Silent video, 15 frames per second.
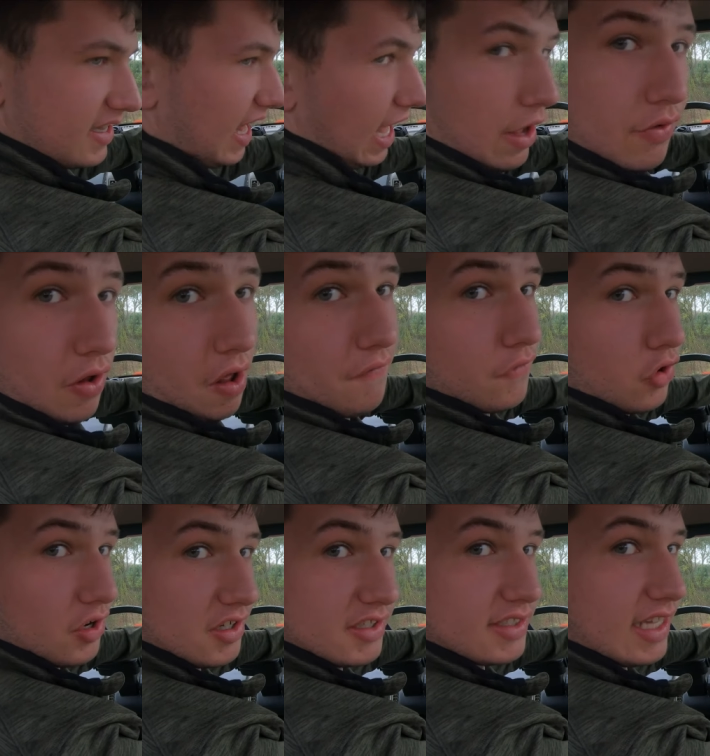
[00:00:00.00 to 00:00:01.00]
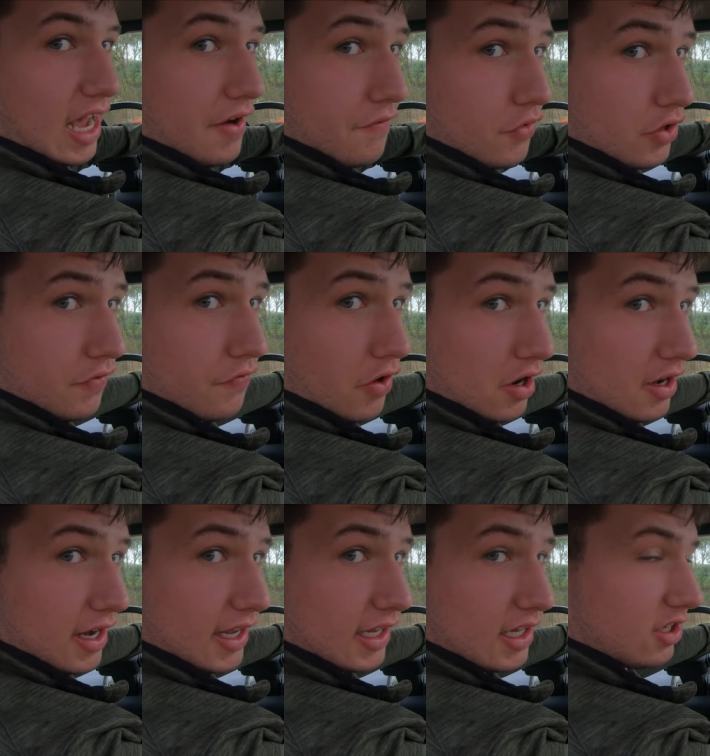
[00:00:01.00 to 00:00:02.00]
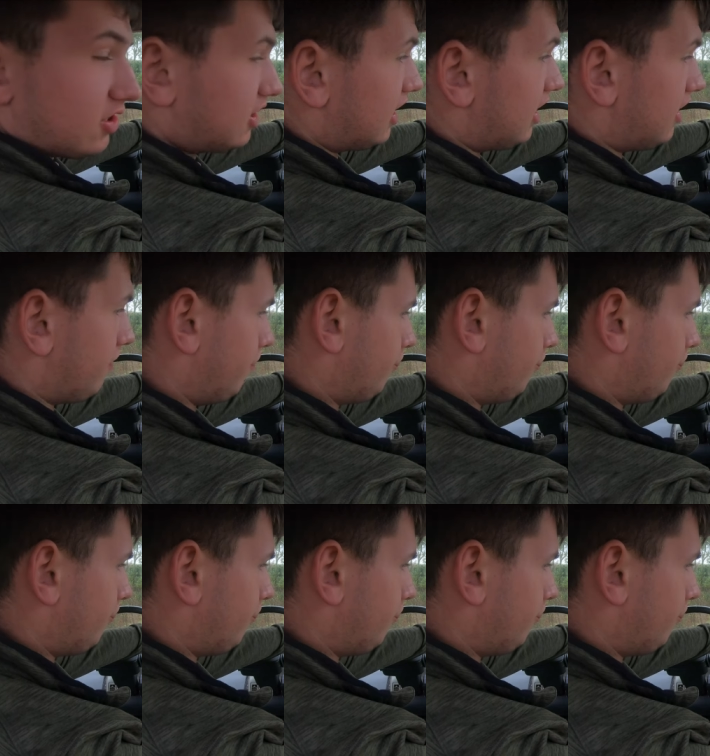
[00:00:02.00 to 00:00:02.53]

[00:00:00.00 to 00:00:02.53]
down, I've got it set for the front linkage here.